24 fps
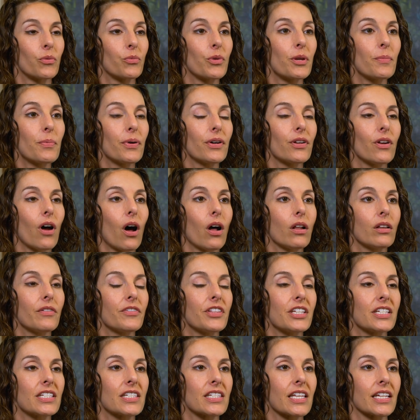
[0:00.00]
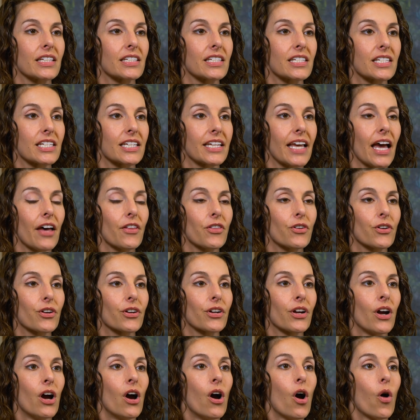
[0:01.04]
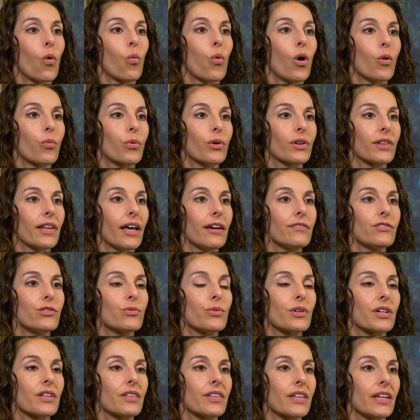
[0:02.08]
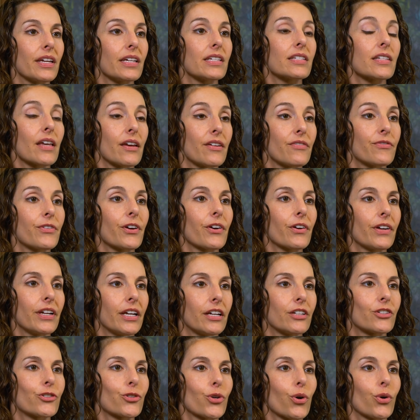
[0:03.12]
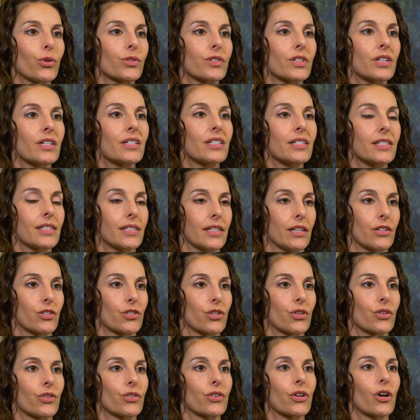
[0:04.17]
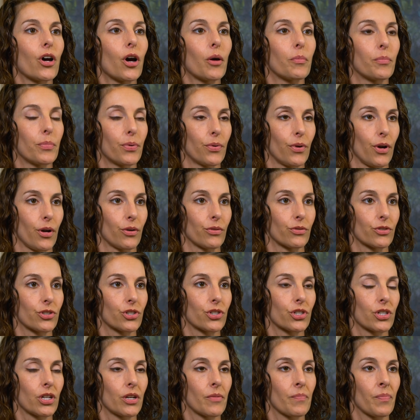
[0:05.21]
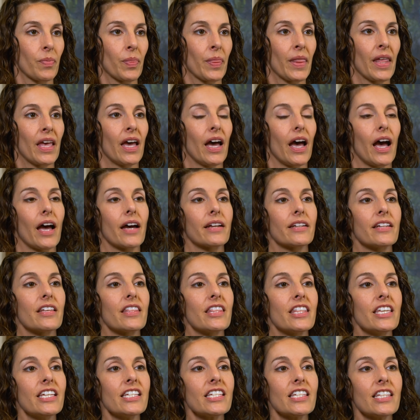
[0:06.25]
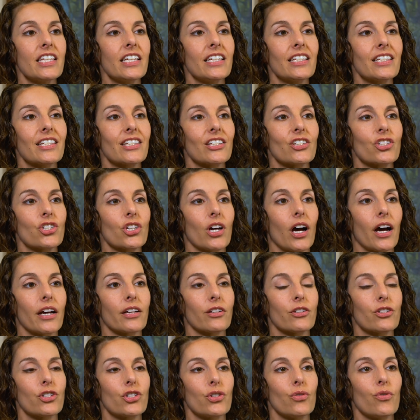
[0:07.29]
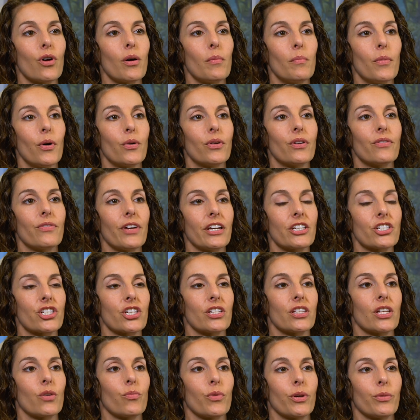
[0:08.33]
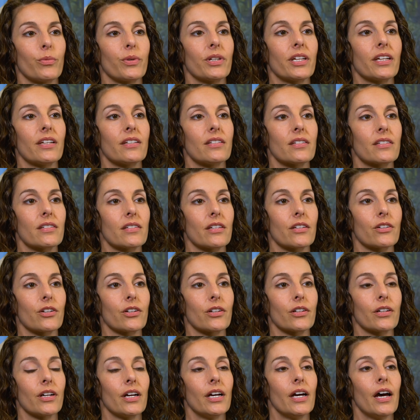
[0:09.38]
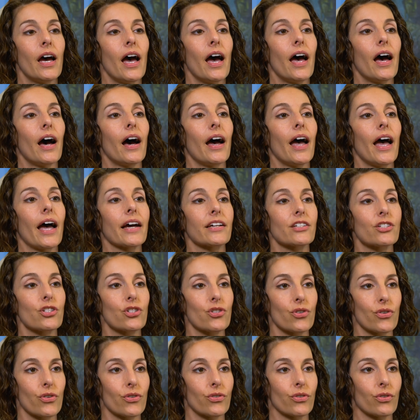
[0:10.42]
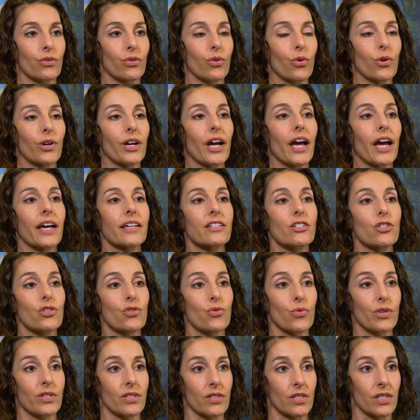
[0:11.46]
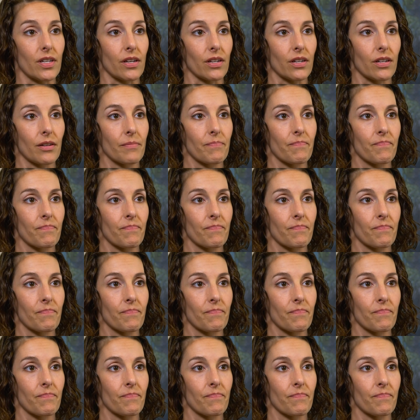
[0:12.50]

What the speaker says: we put all of these things together, what we're left with is a very adult-centered approach. And this leads the child to a motivation that we would consider external or extrinsic.